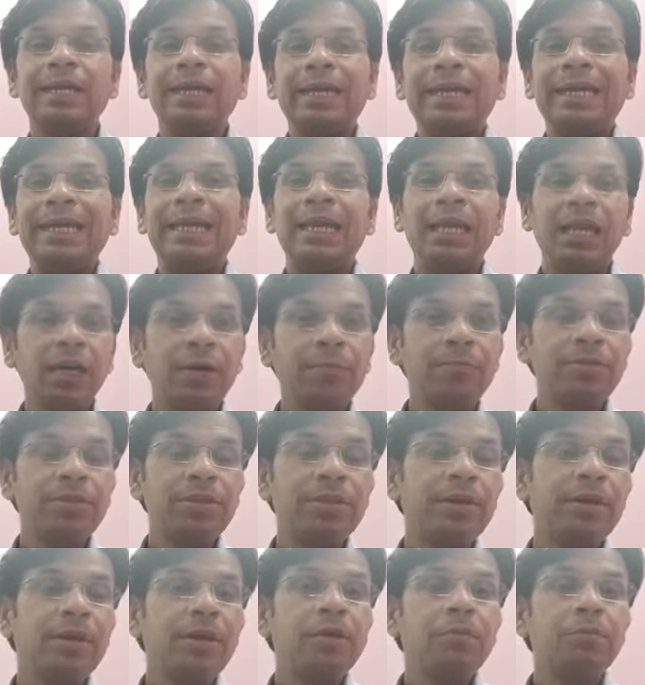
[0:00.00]
He
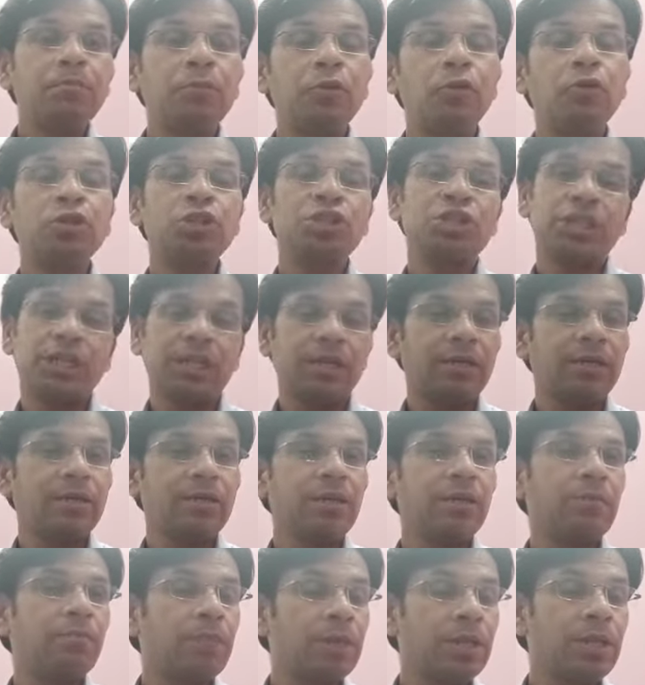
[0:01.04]
loves Portia,
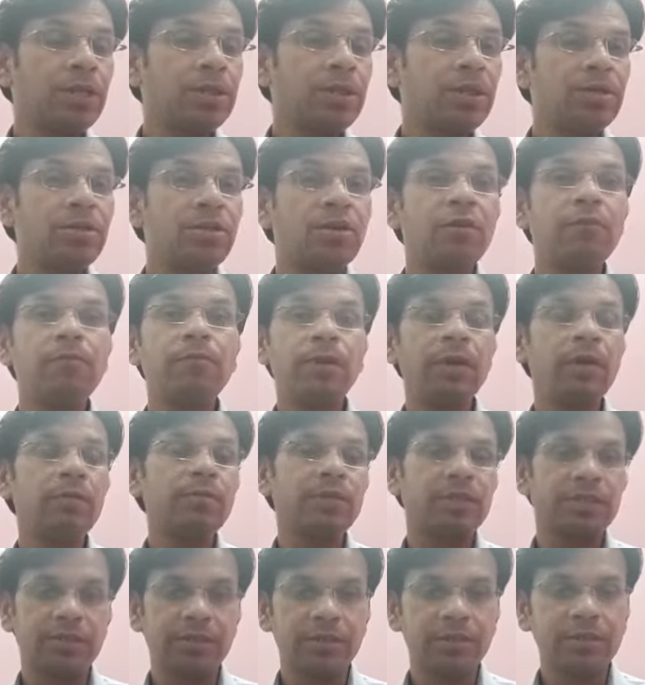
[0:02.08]
the princess of
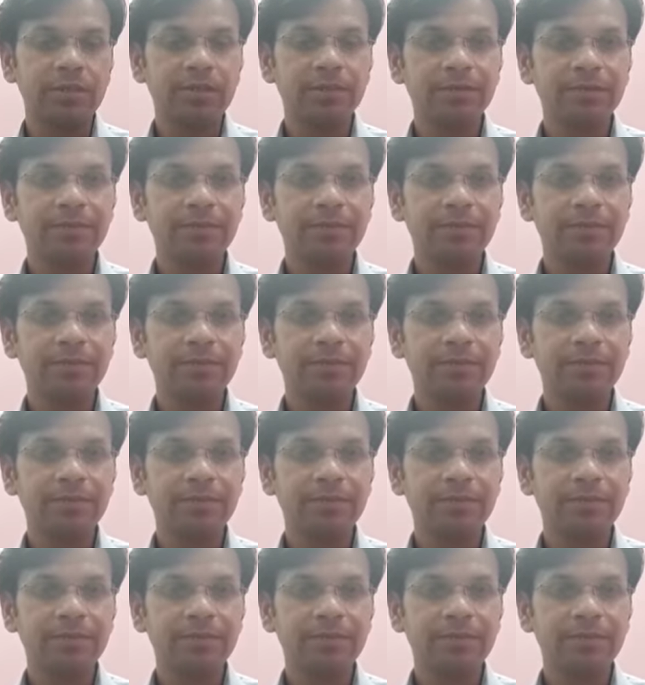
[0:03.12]
Belmont.